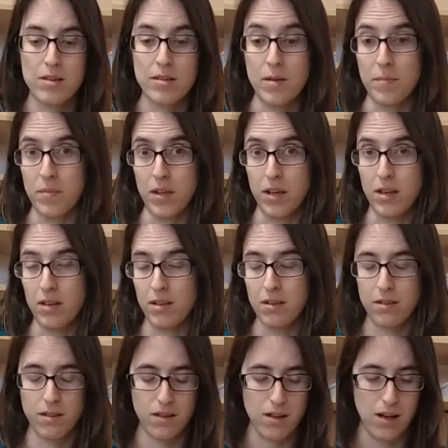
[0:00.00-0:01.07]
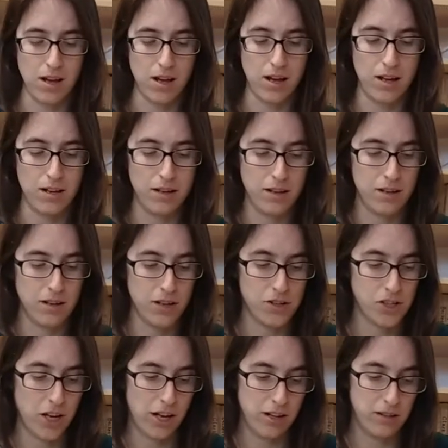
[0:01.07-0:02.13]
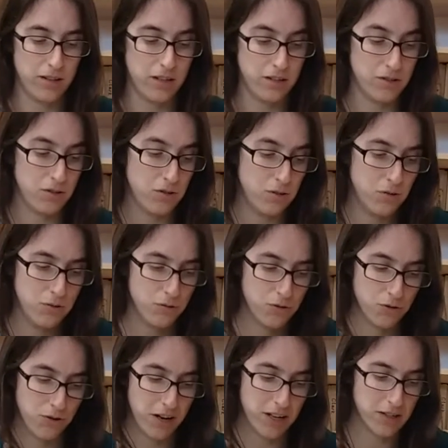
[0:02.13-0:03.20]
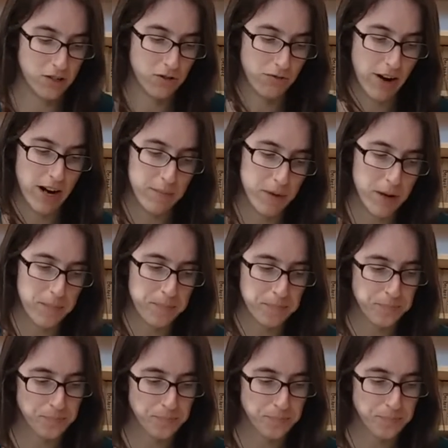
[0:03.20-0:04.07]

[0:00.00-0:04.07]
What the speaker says: something and the child needs to transcribe it.